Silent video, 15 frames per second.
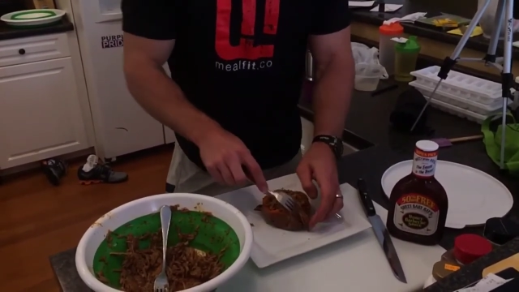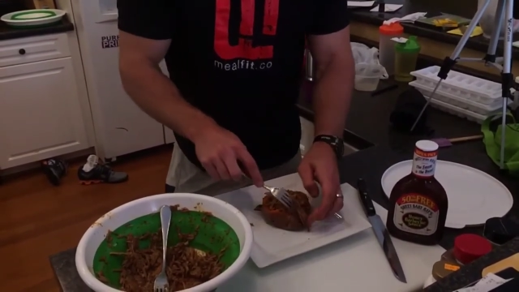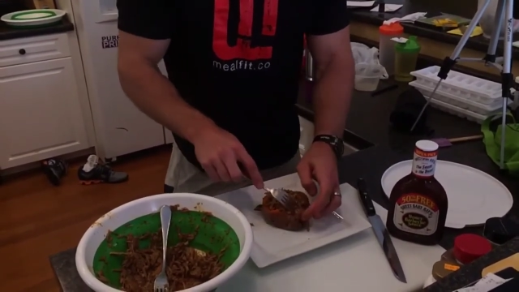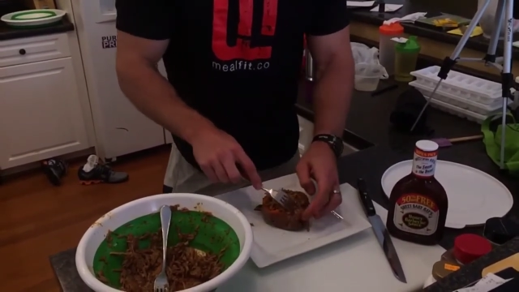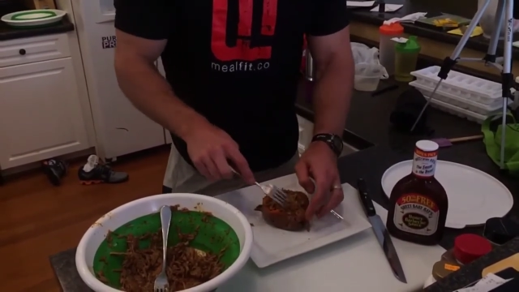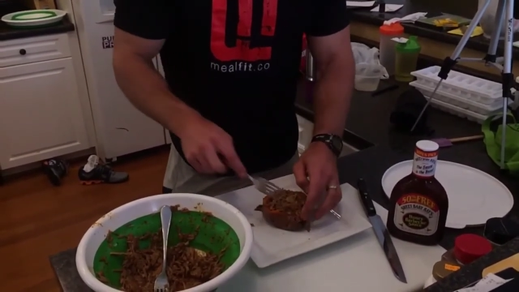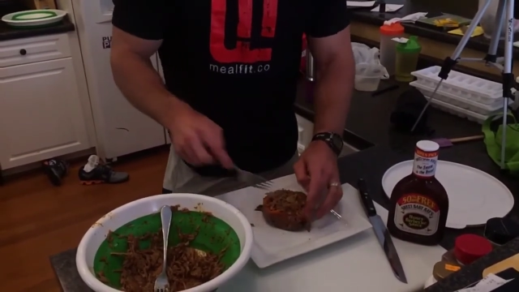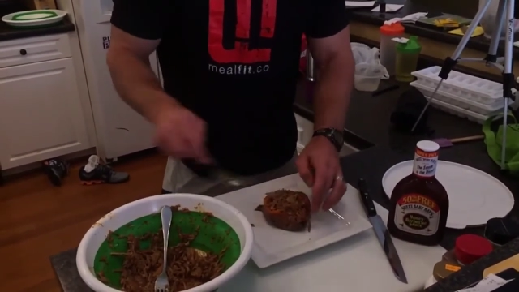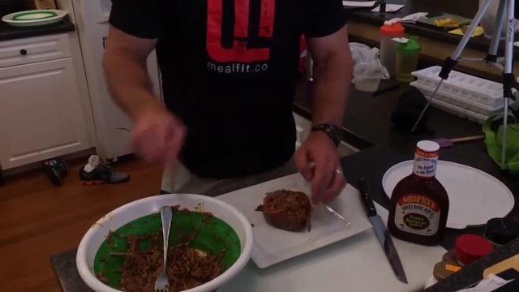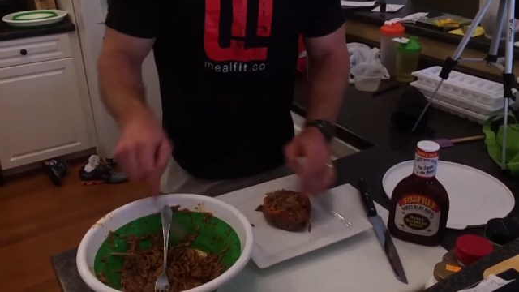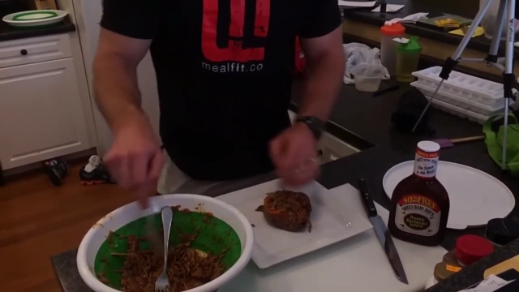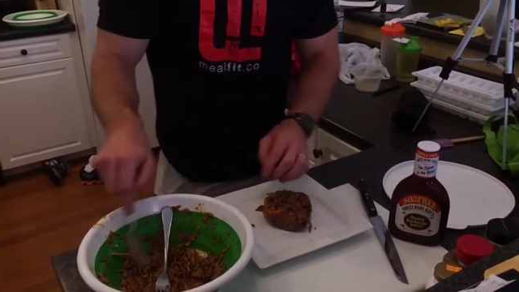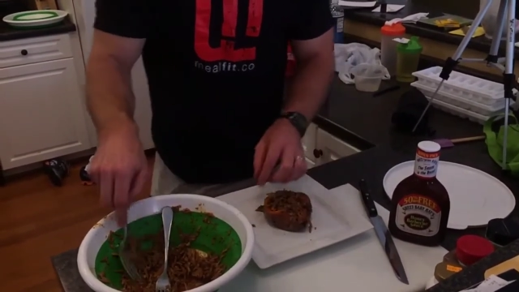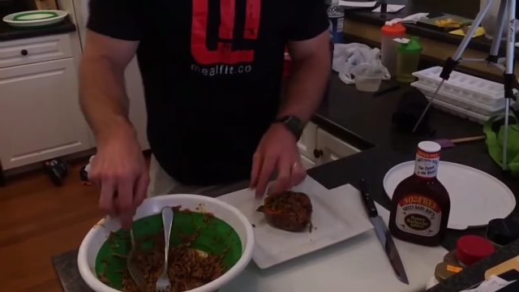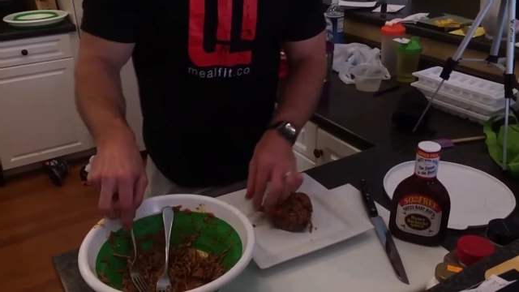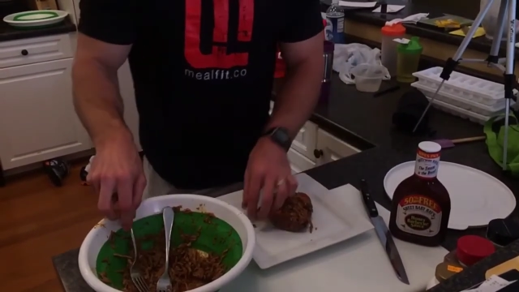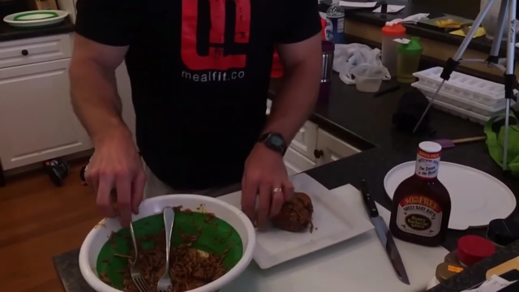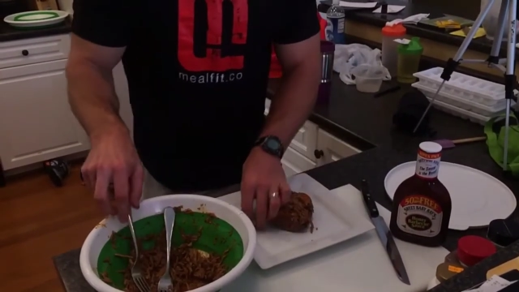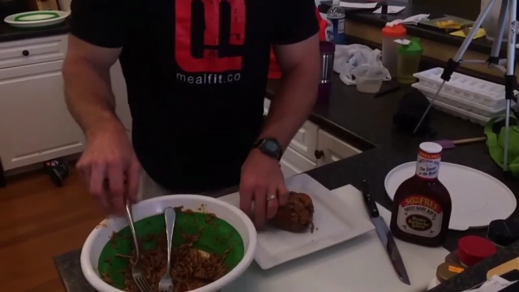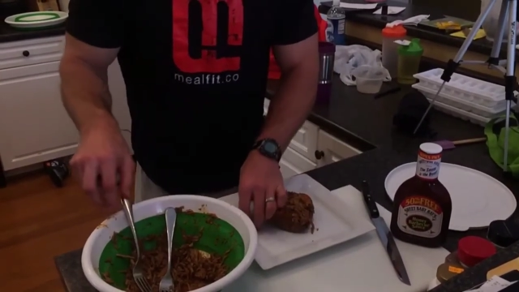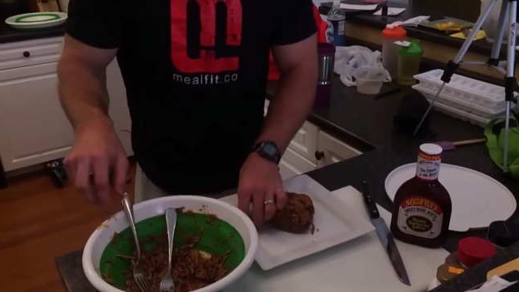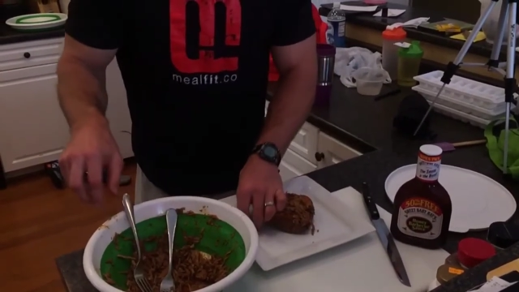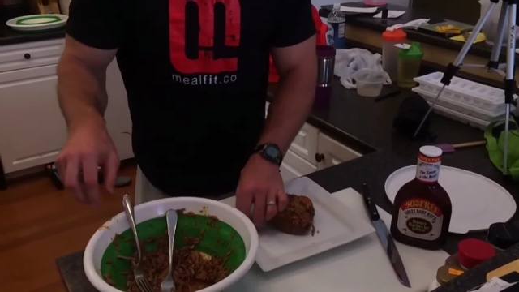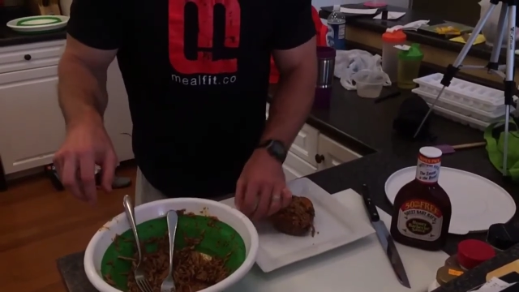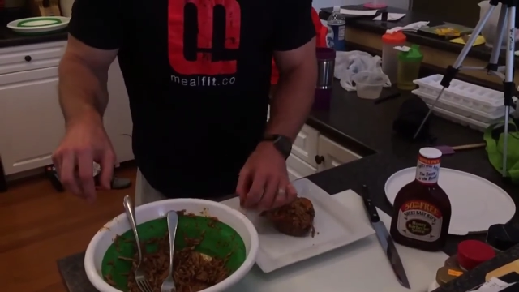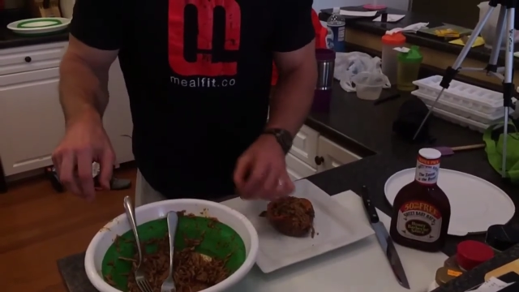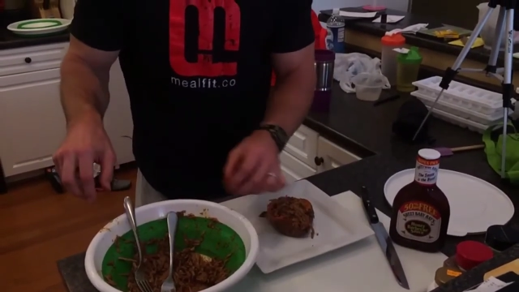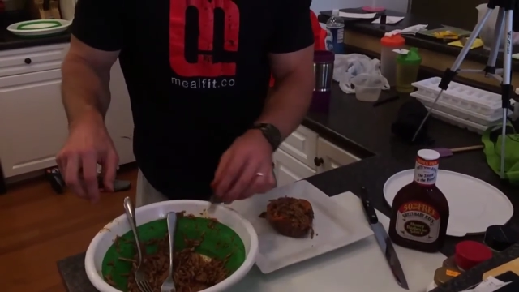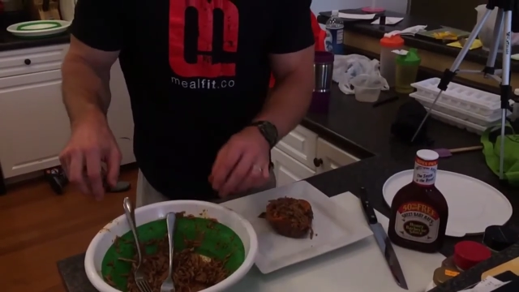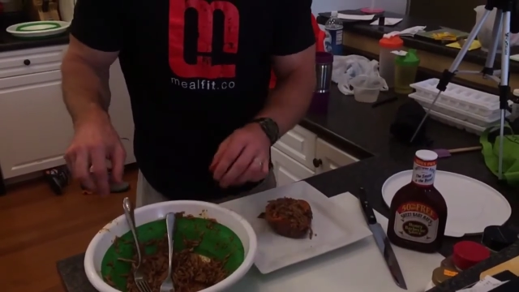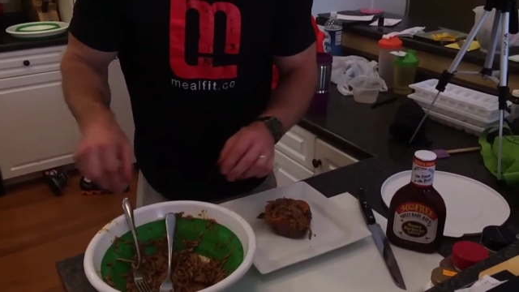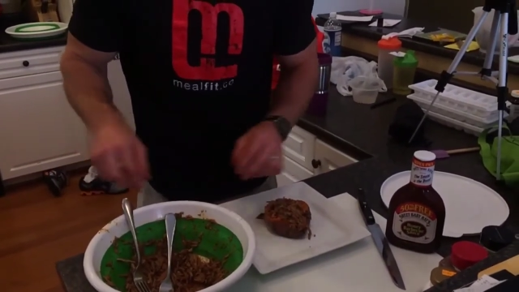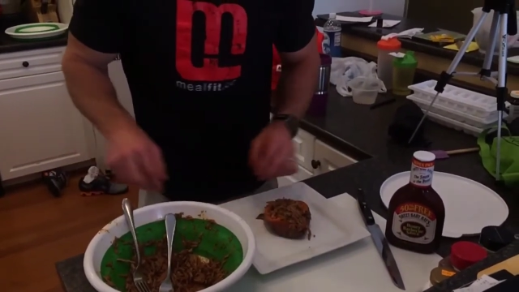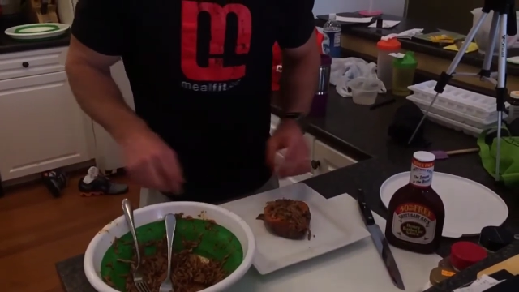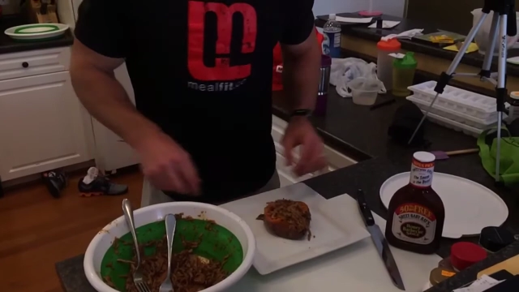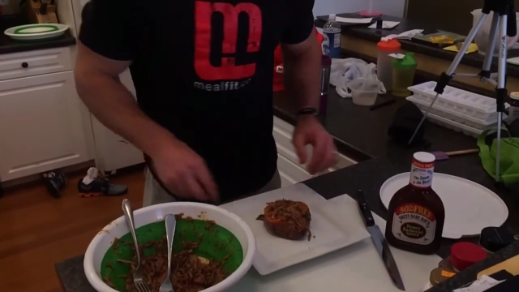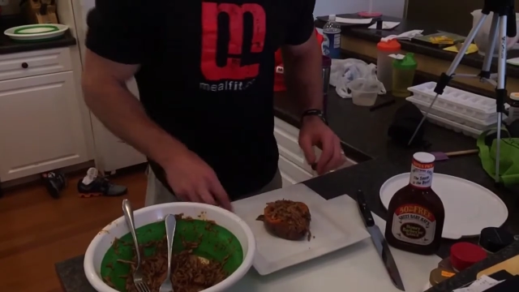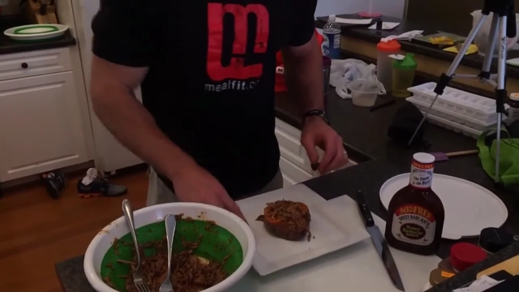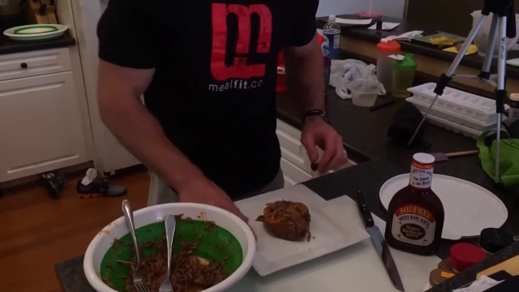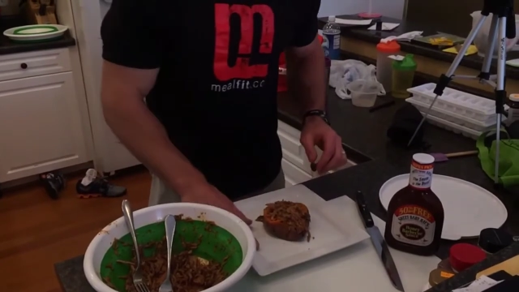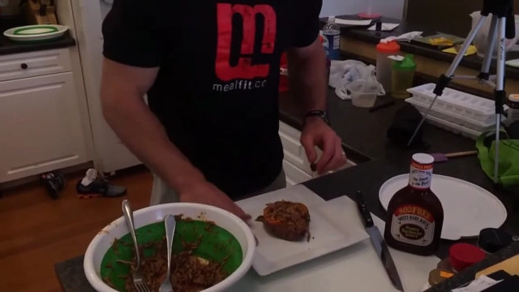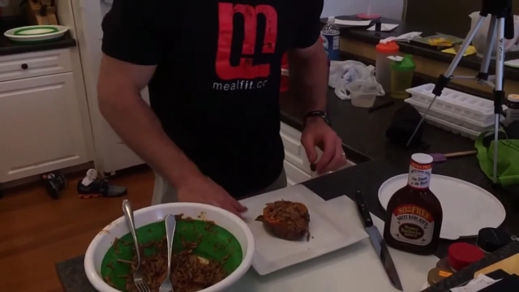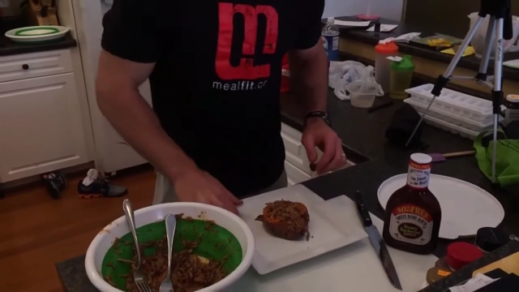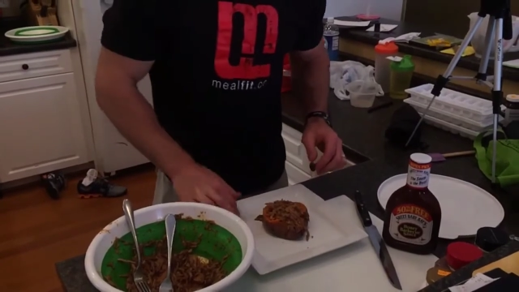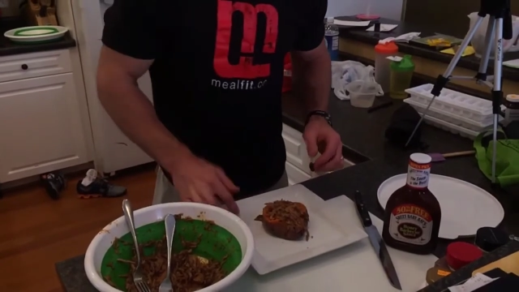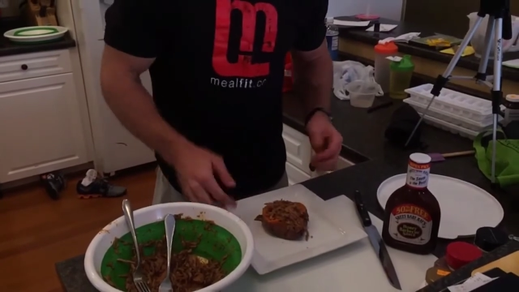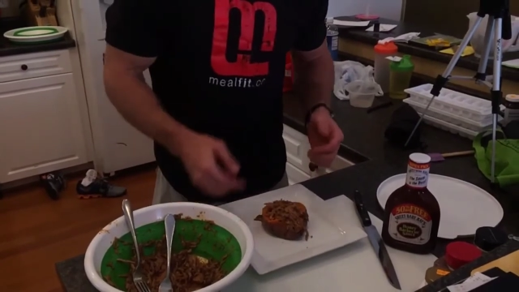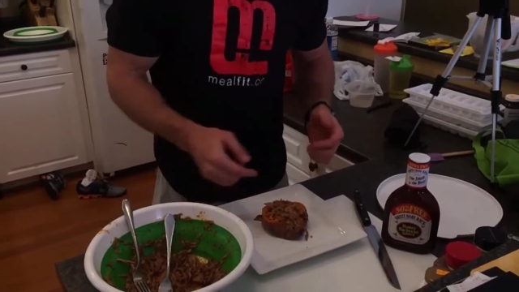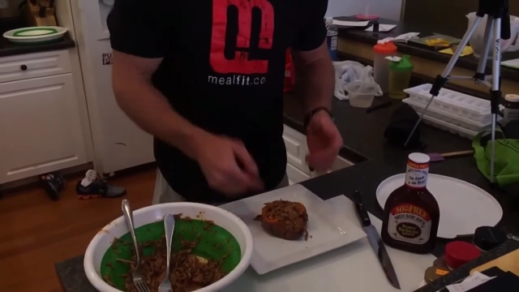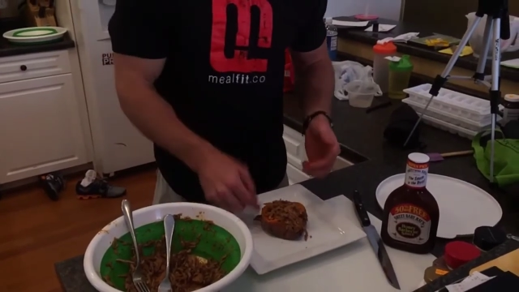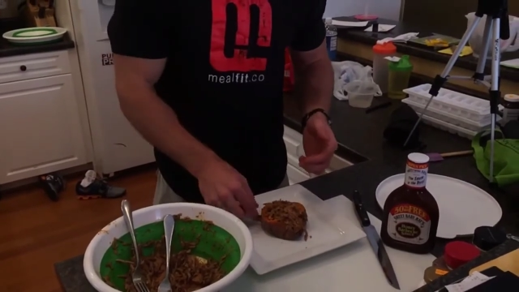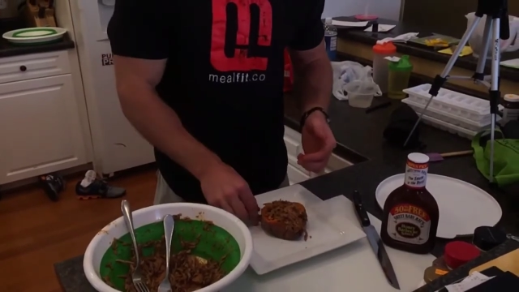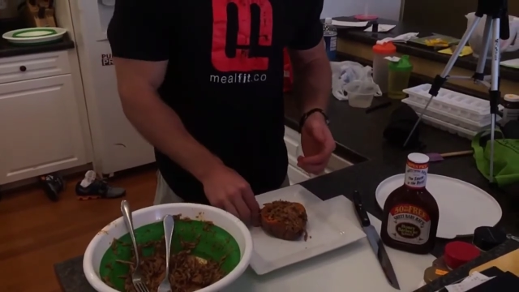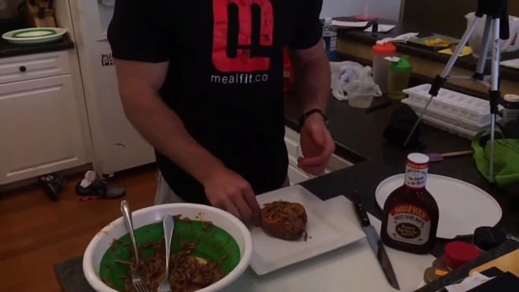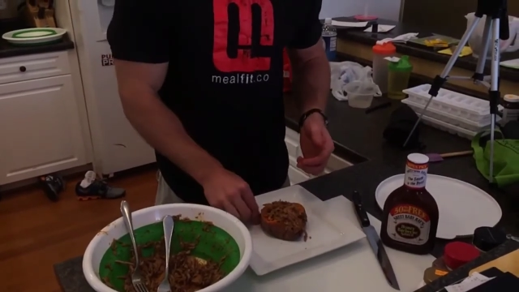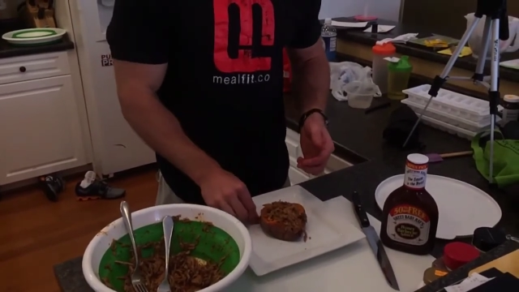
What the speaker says: [unreadable: no face in view]